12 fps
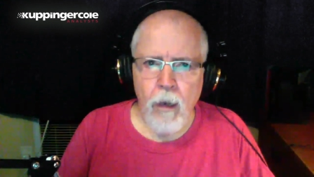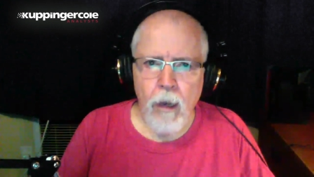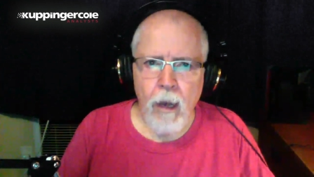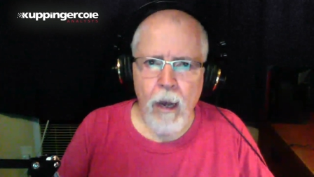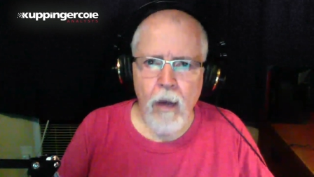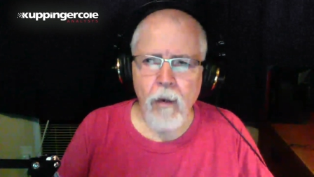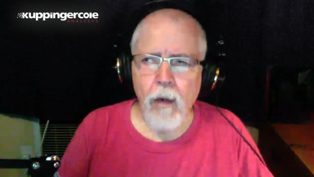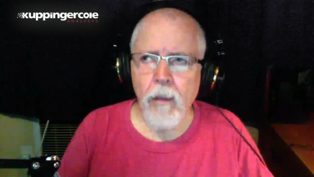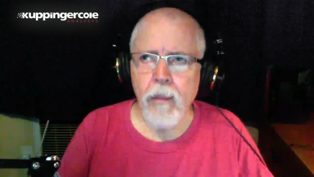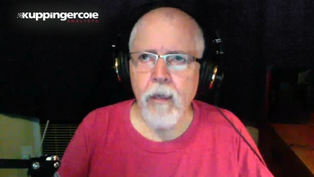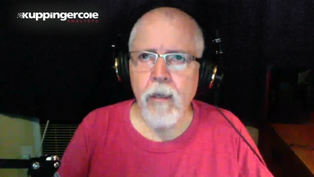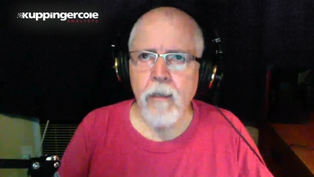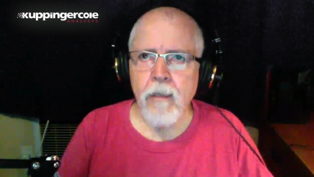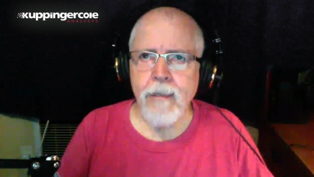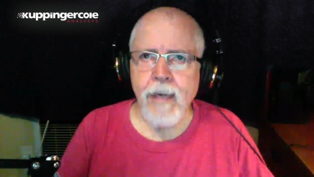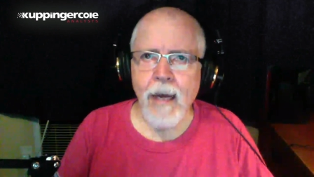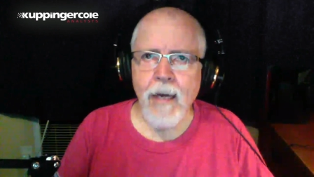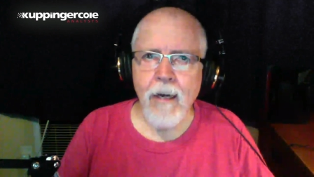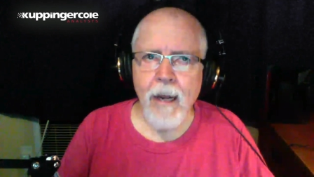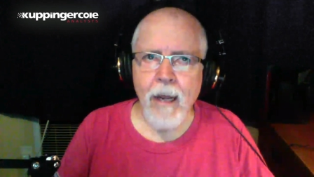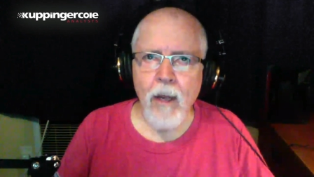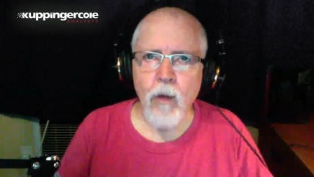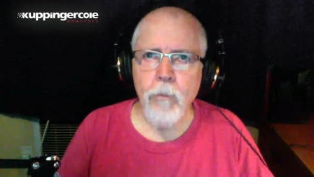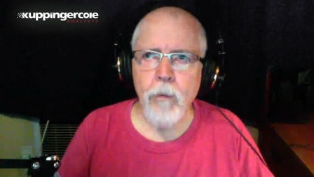How, I think this cannot
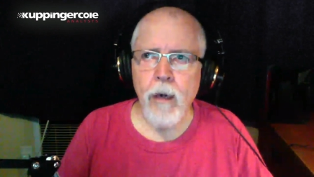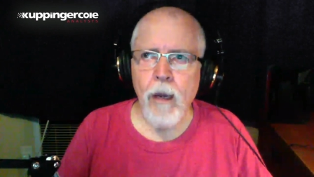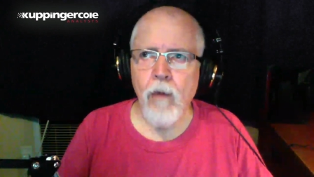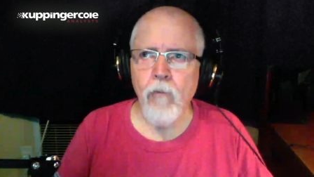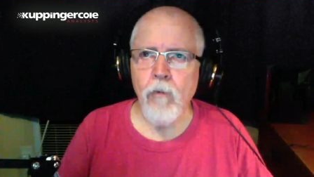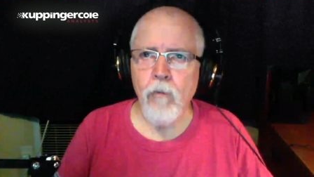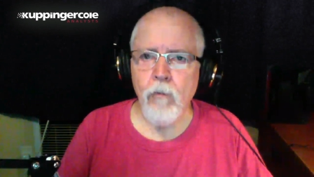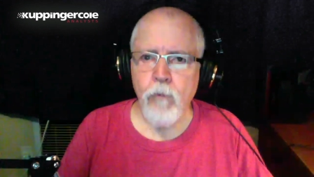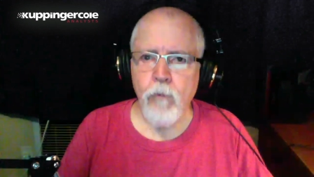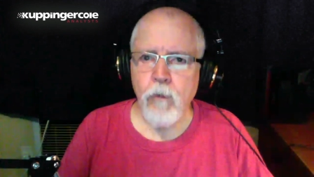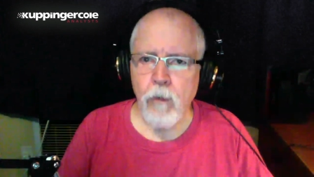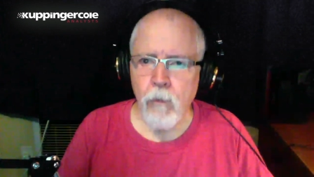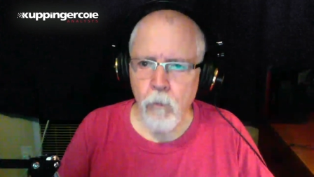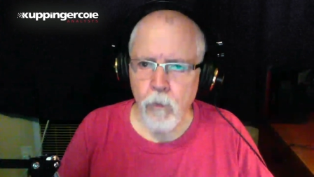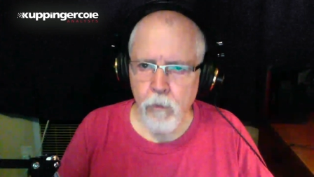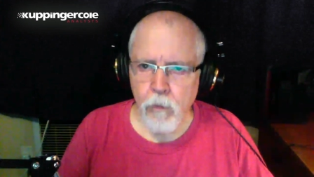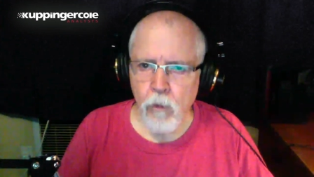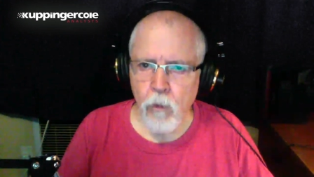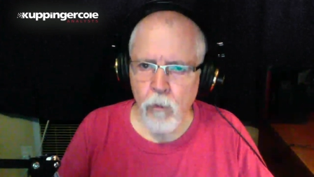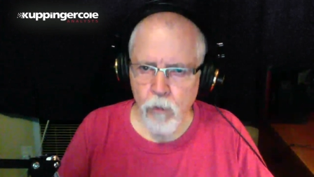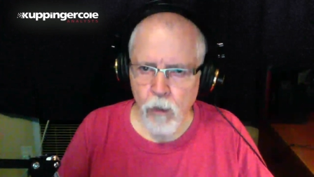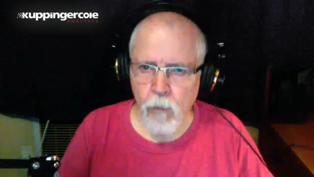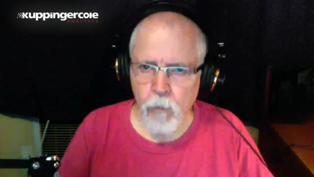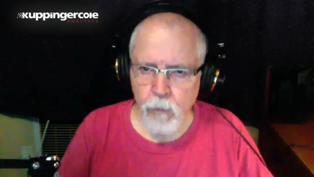help but have an effect on what goes
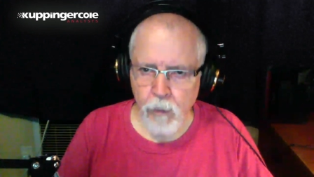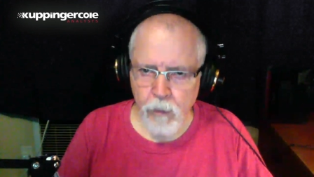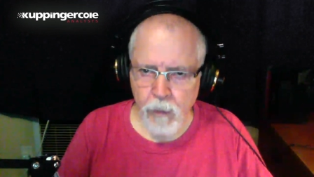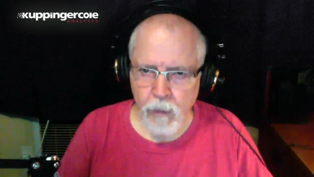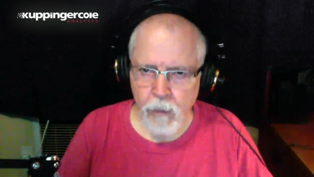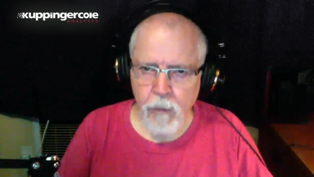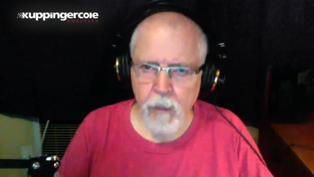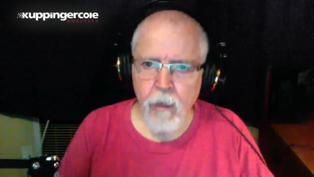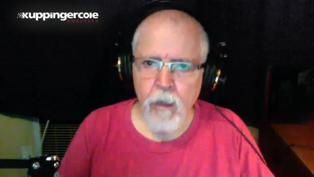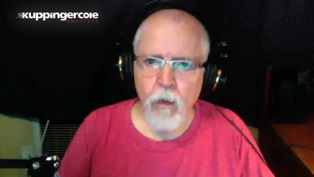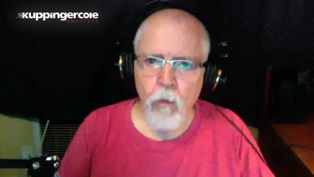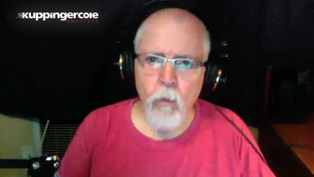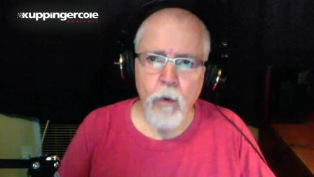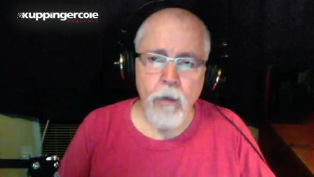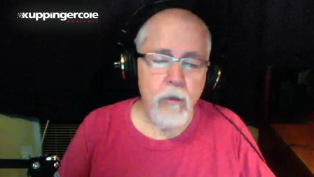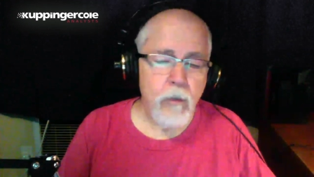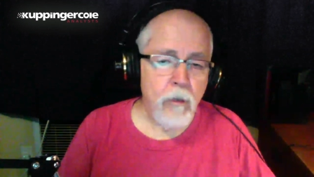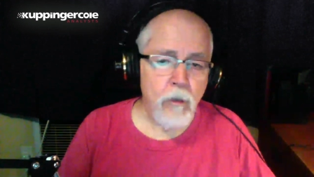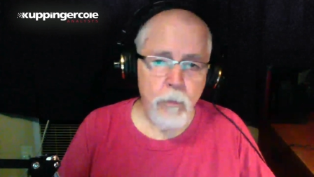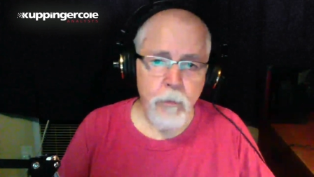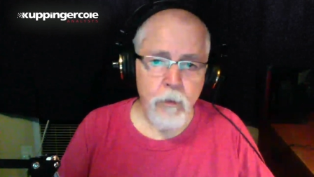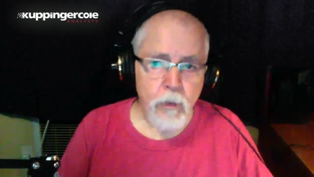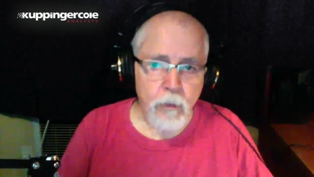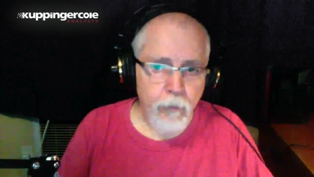on with identity. What it's done
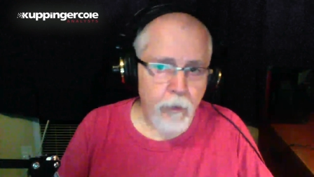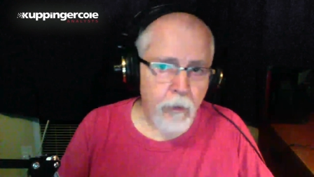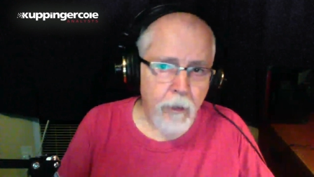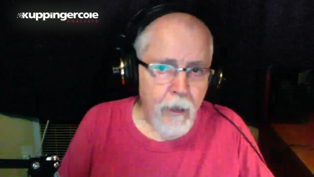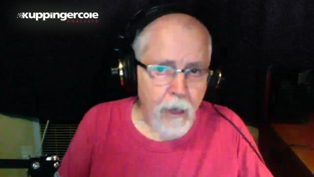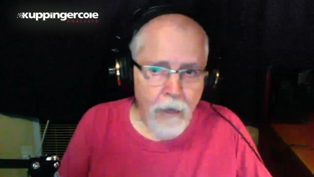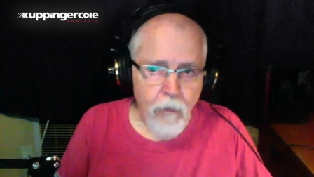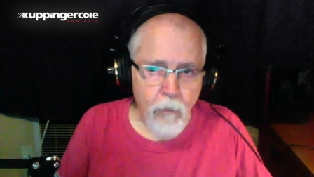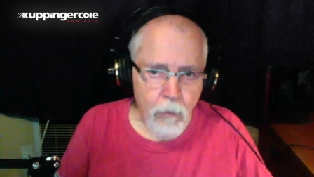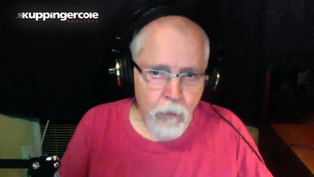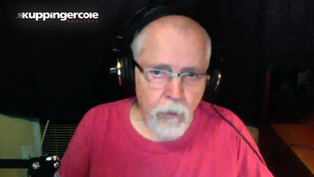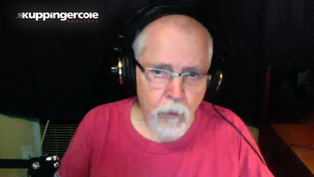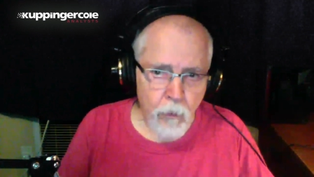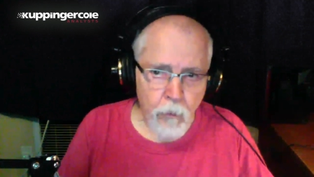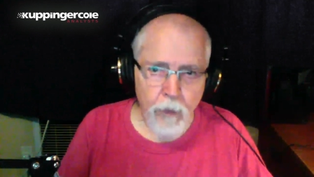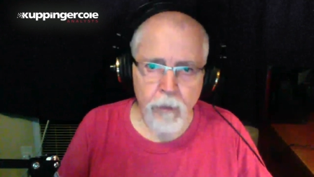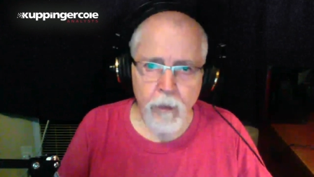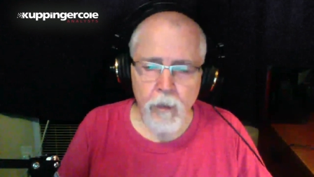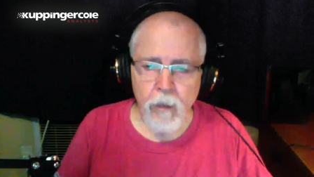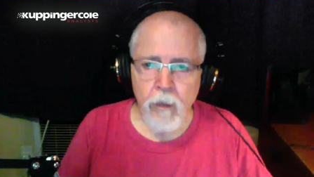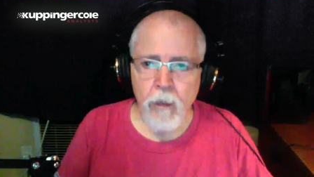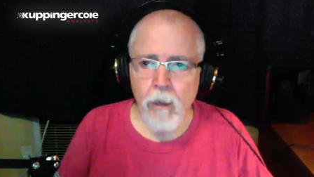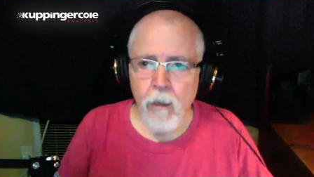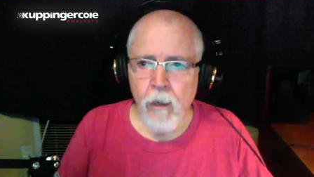specifically, I don't know. I think
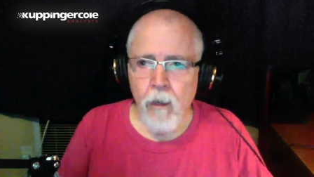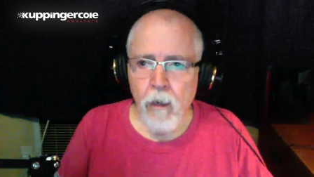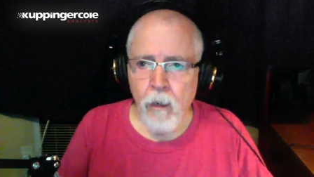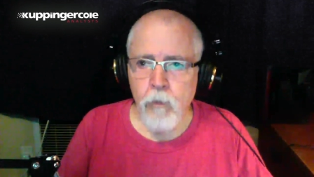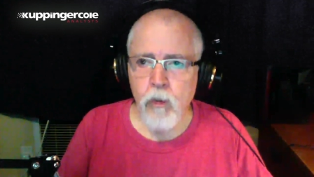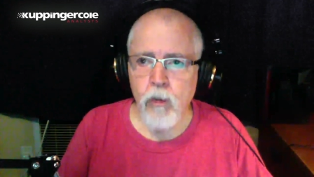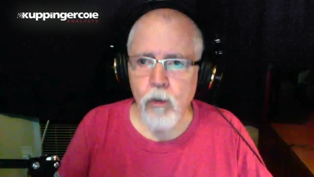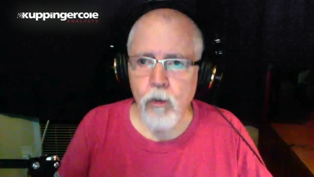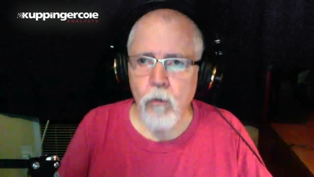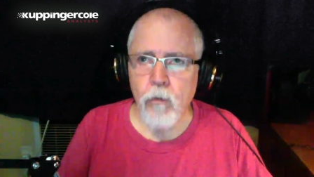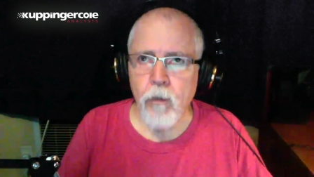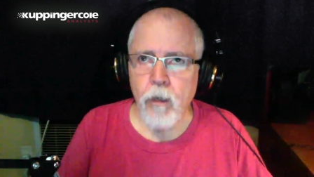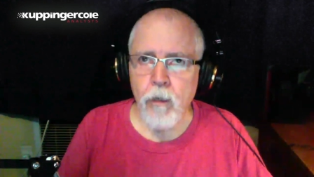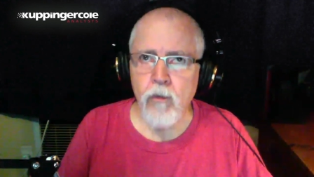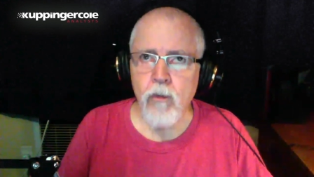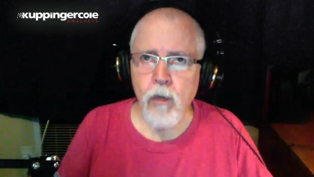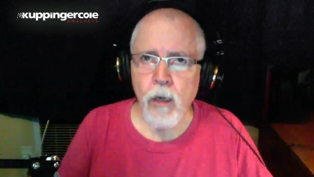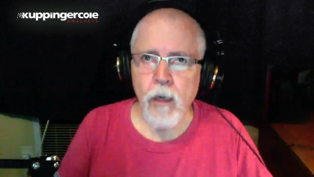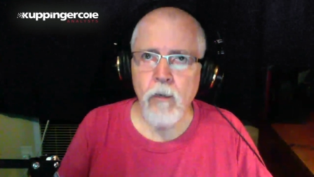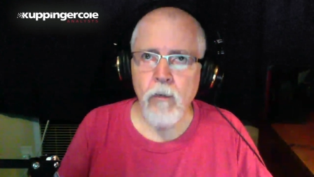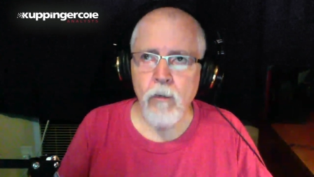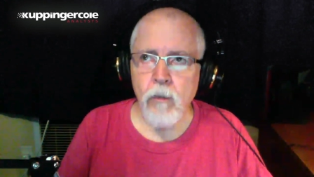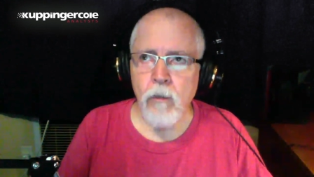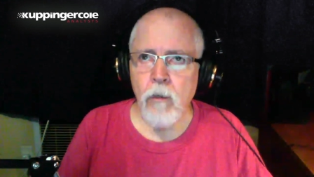I'm sure that it has
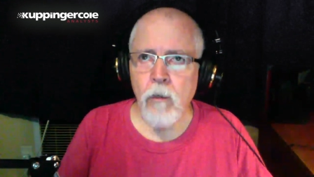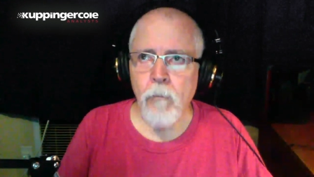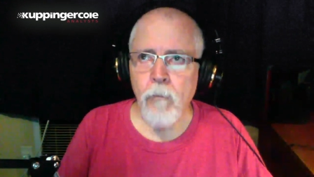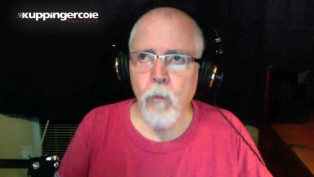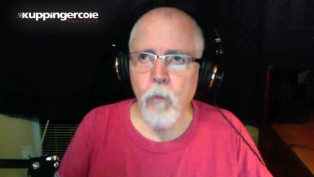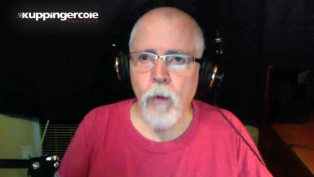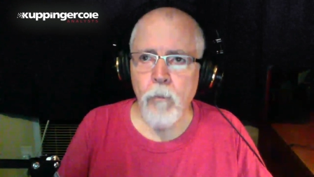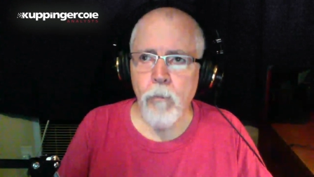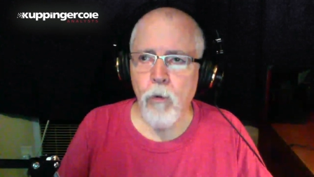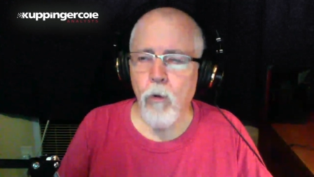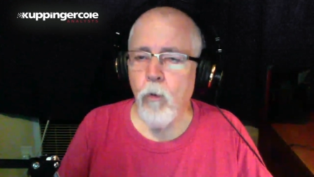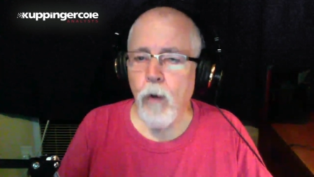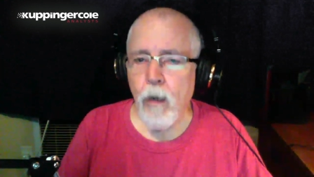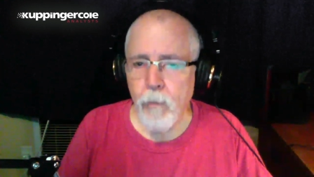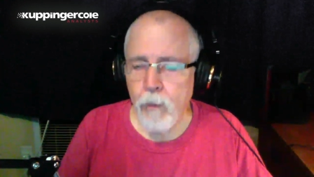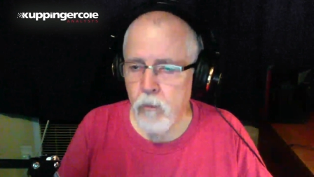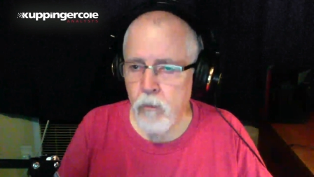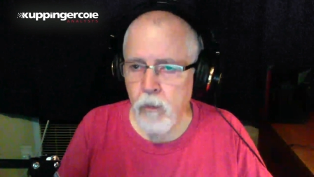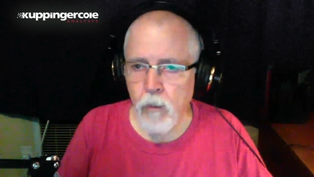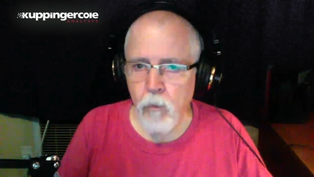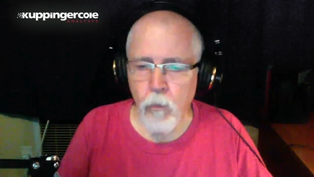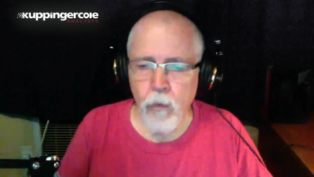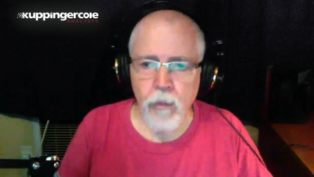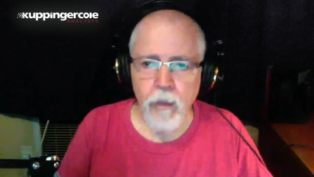changed what programming is done,
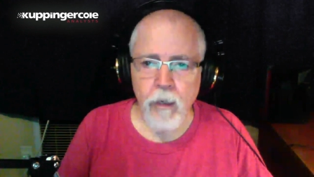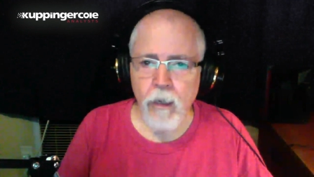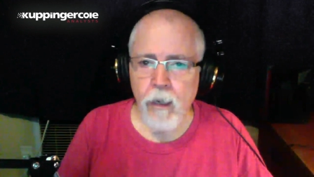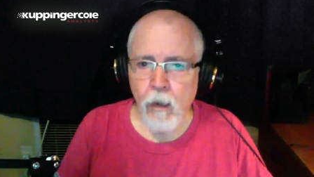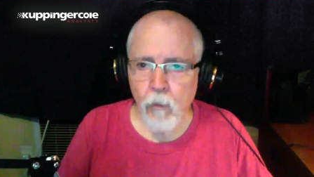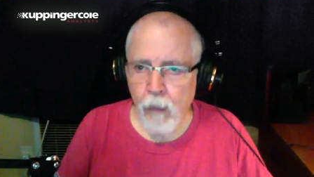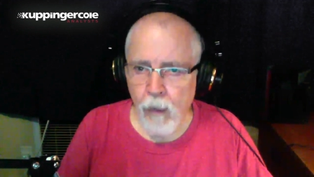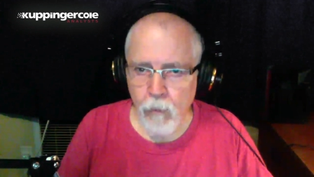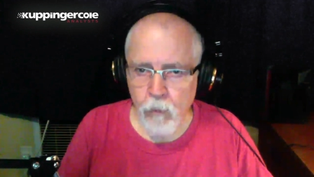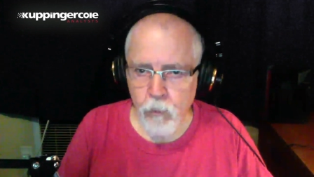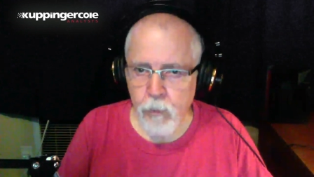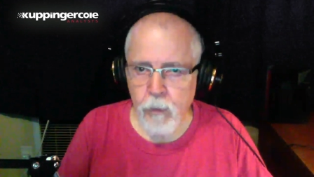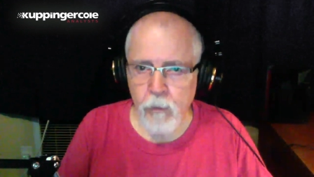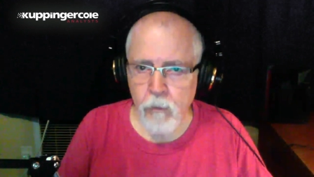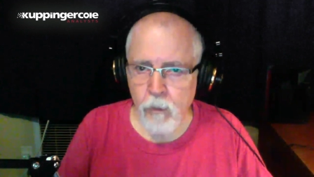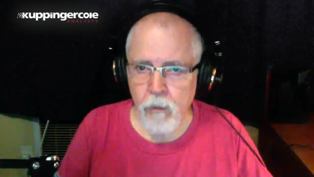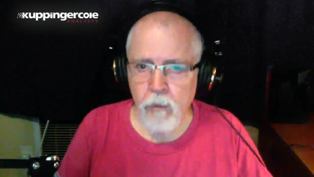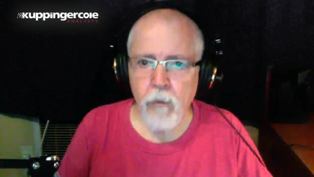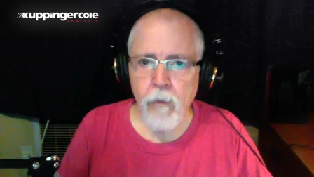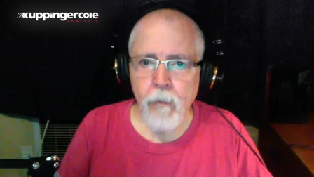what thinking out loud is being done,